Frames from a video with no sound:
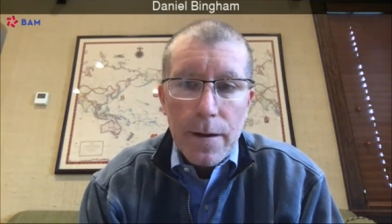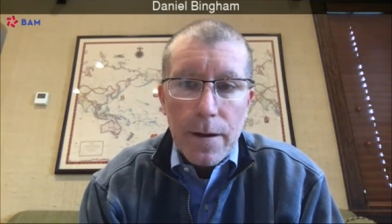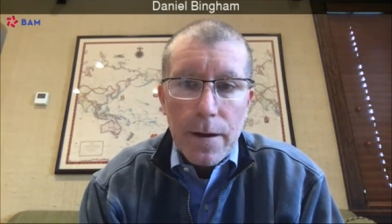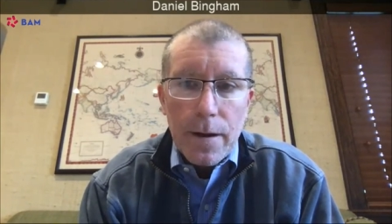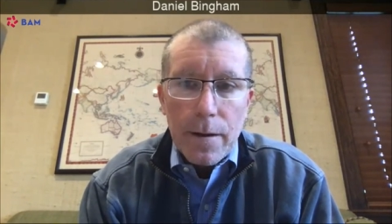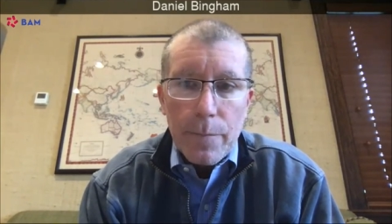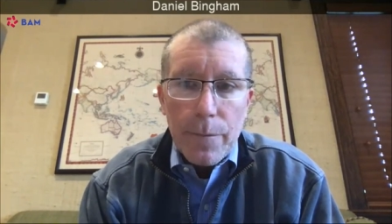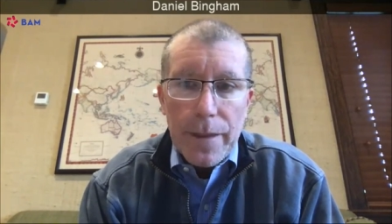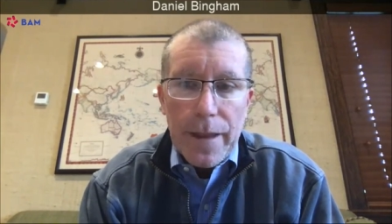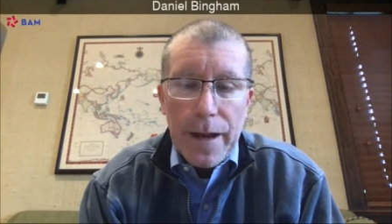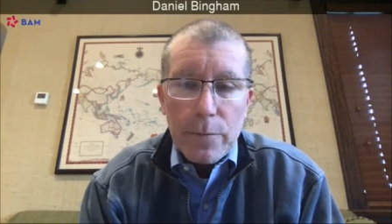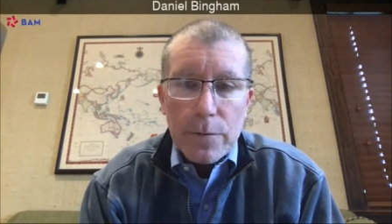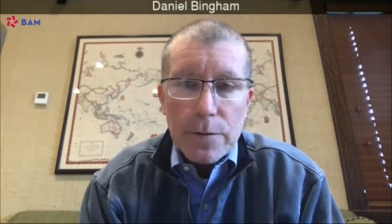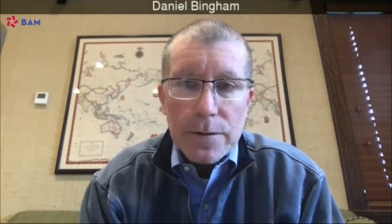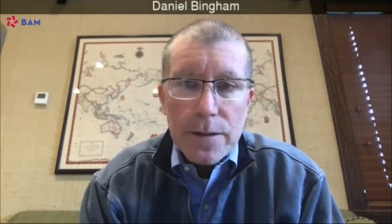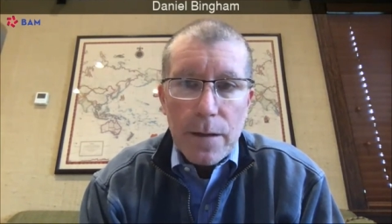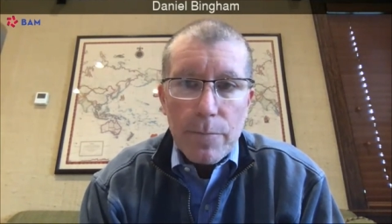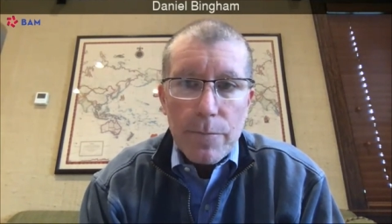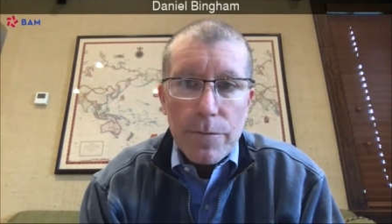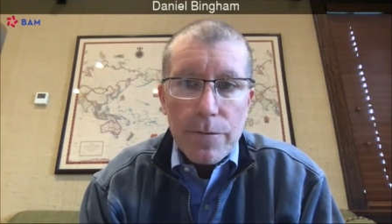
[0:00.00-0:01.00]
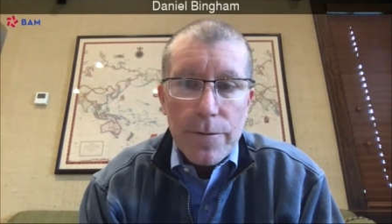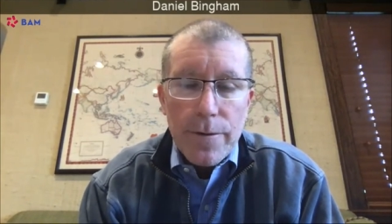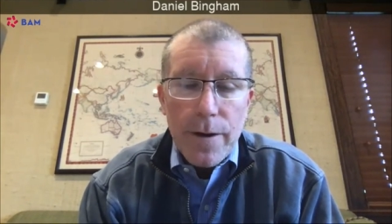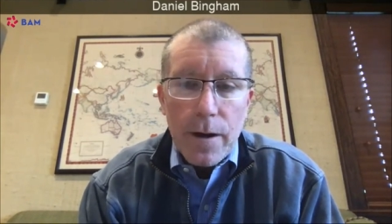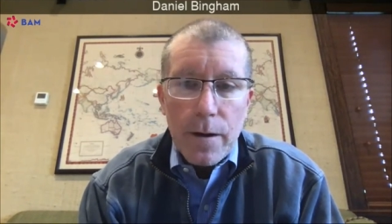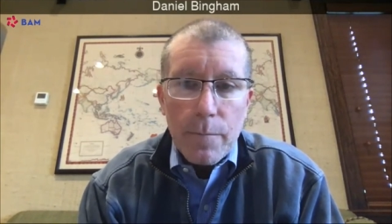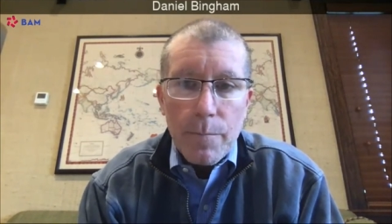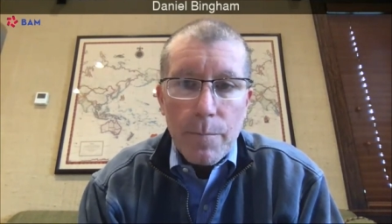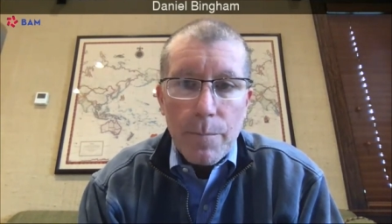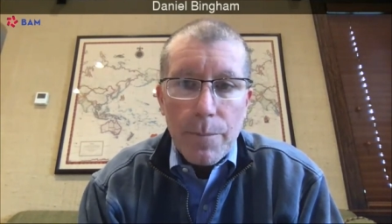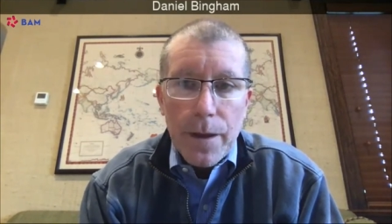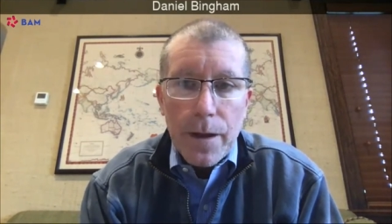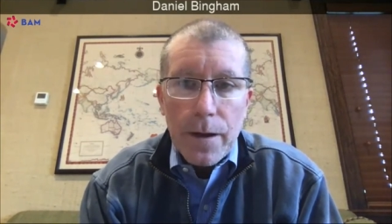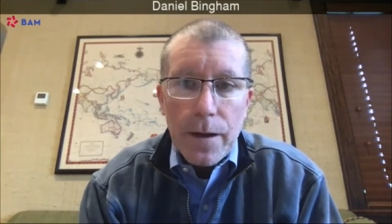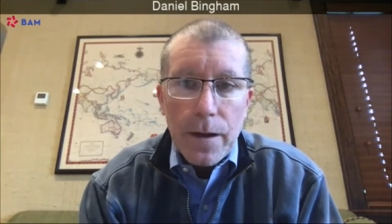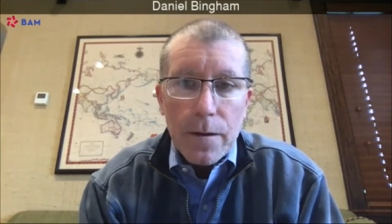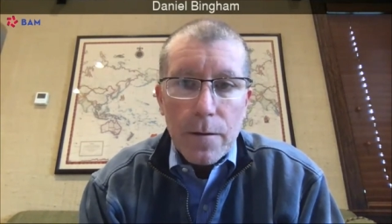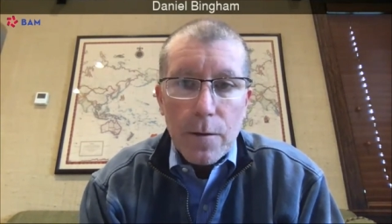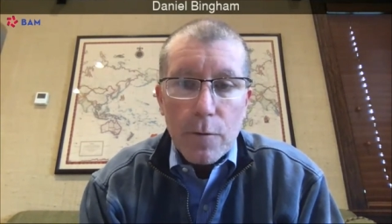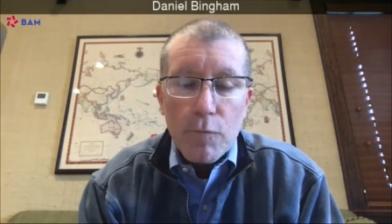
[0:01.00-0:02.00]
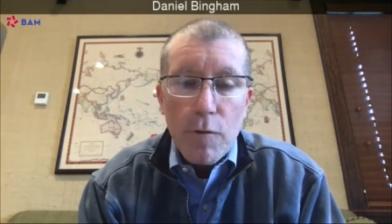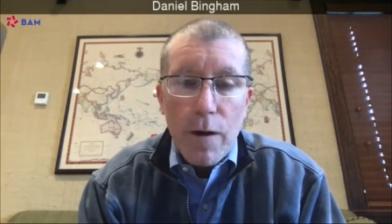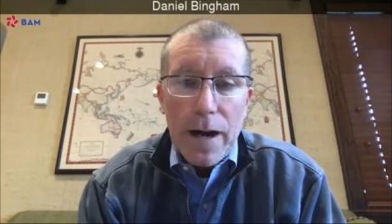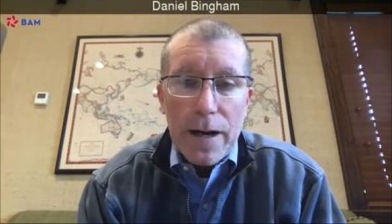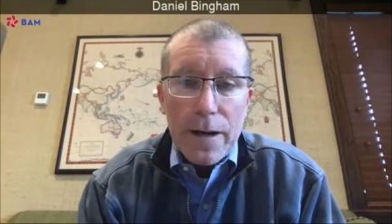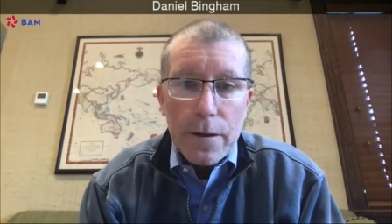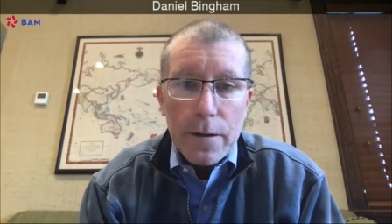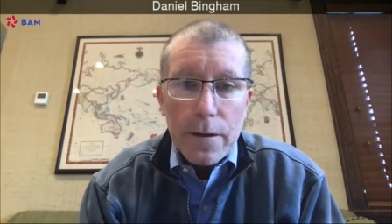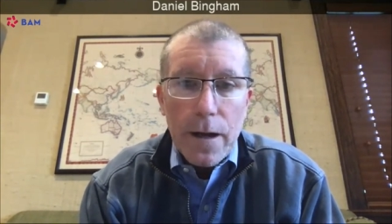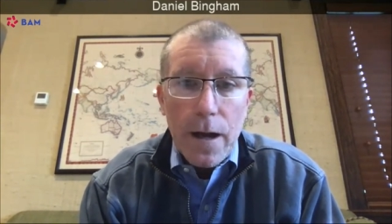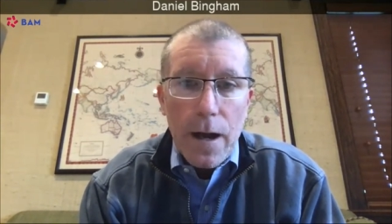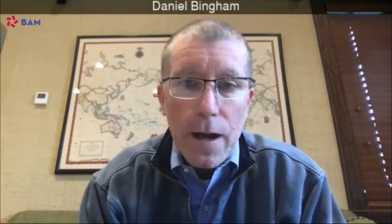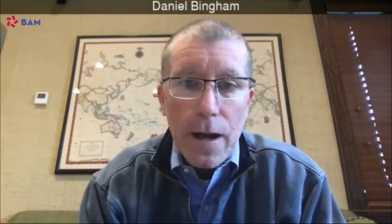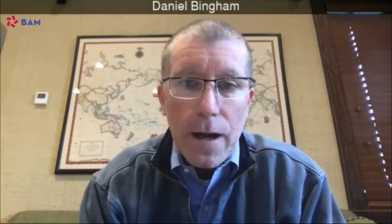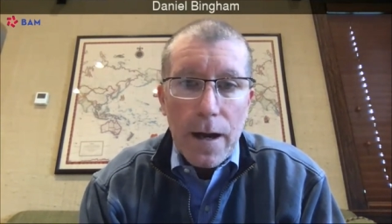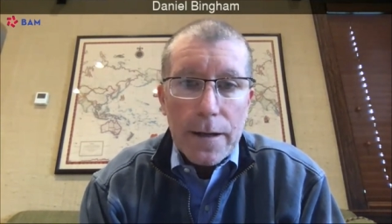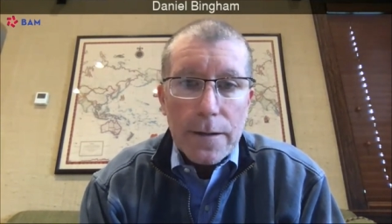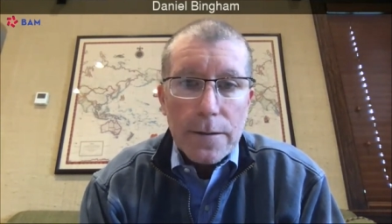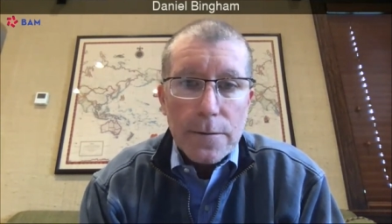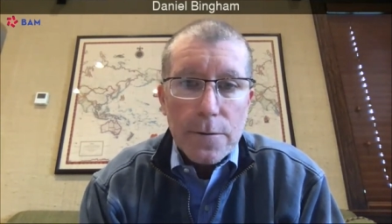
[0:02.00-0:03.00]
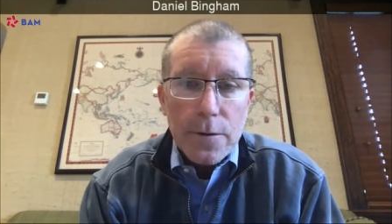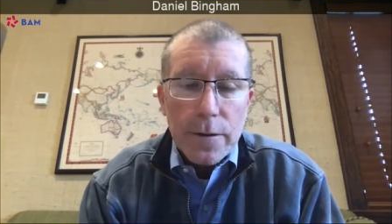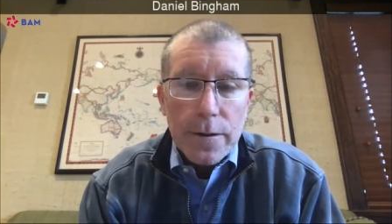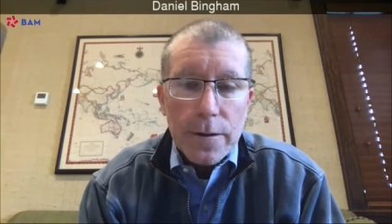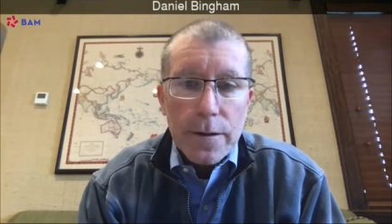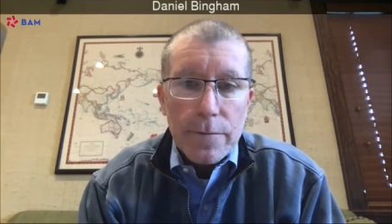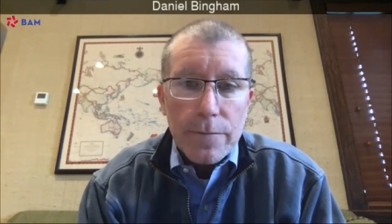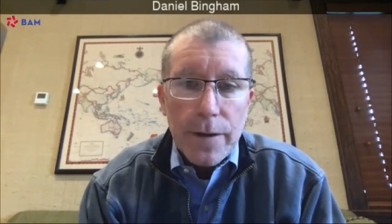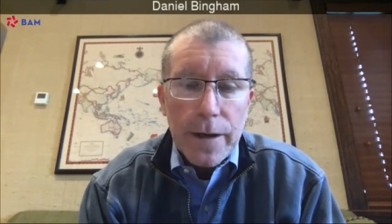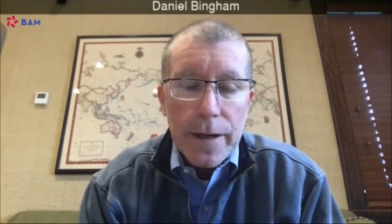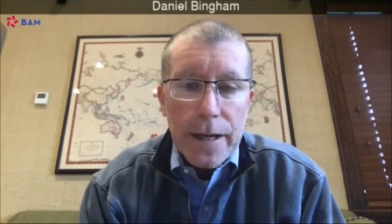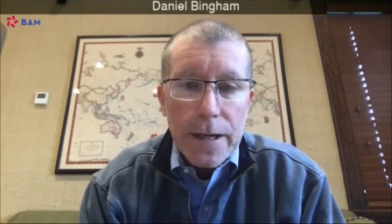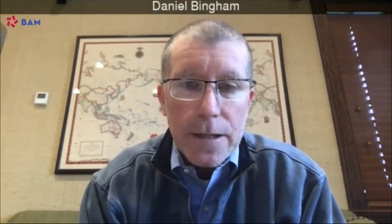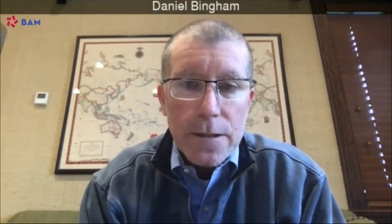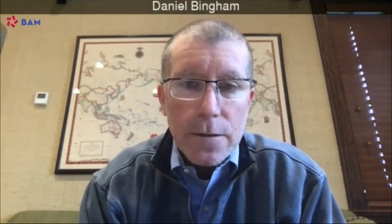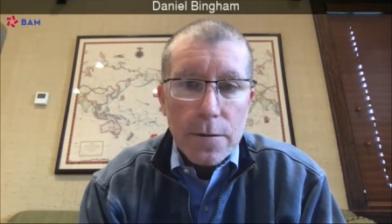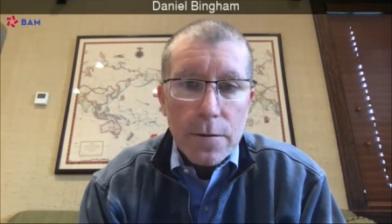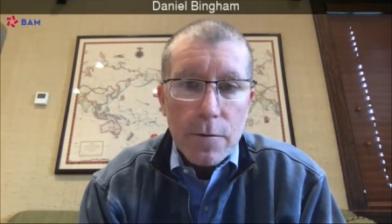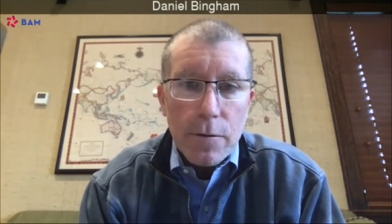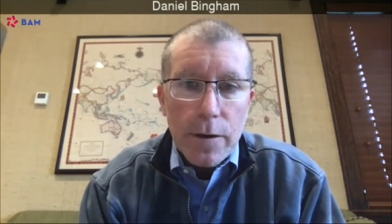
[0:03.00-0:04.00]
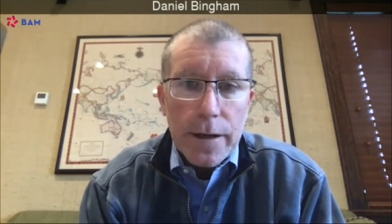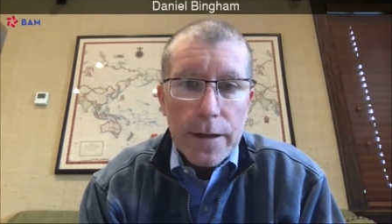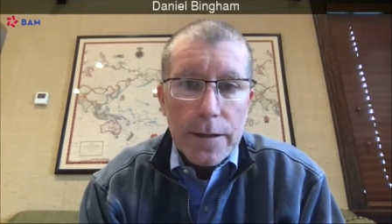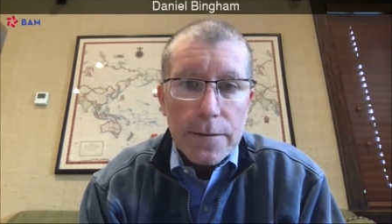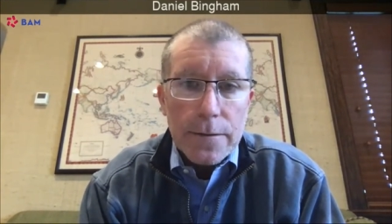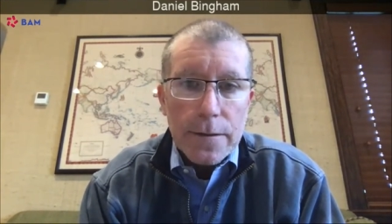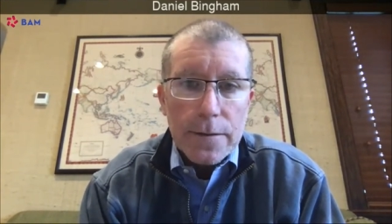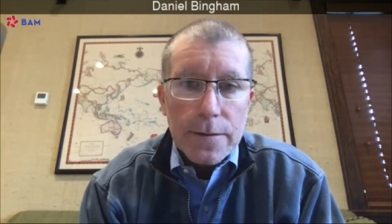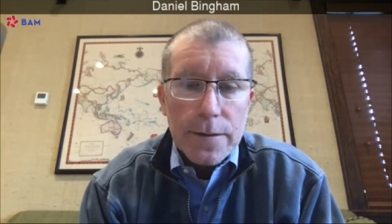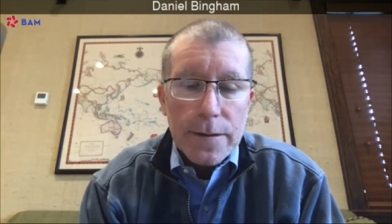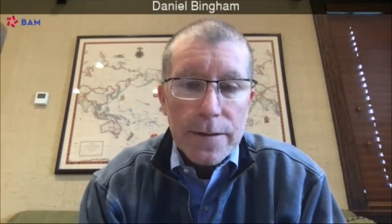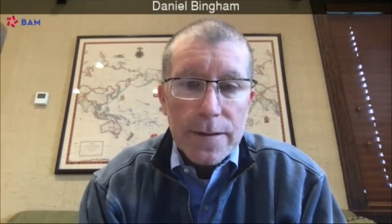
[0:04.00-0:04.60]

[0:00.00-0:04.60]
Um, that was up from uh, record highs during the financial crisis in